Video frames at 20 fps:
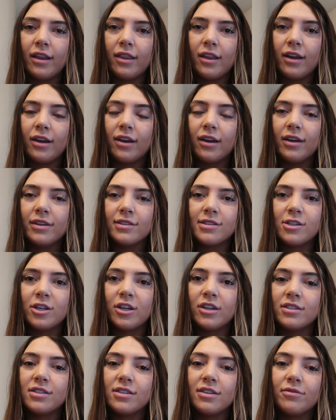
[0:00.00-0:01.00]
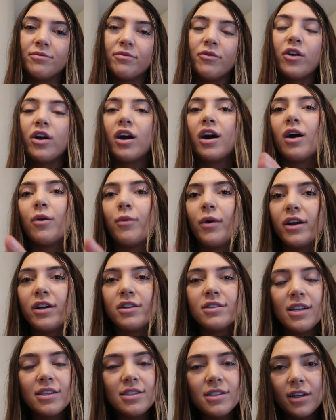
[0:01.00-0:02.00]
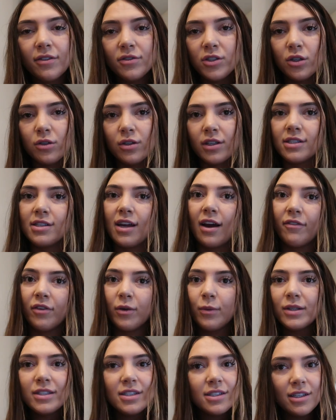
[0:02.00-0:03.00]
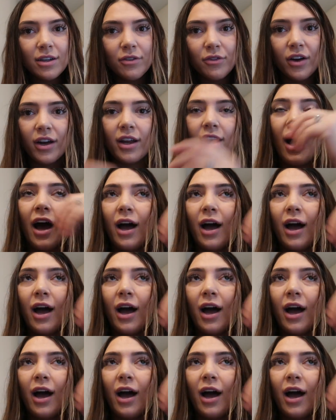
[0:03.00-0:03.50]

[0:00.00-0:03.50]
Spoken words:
then it's good to figure out what you're sensitive to, because everyone's different.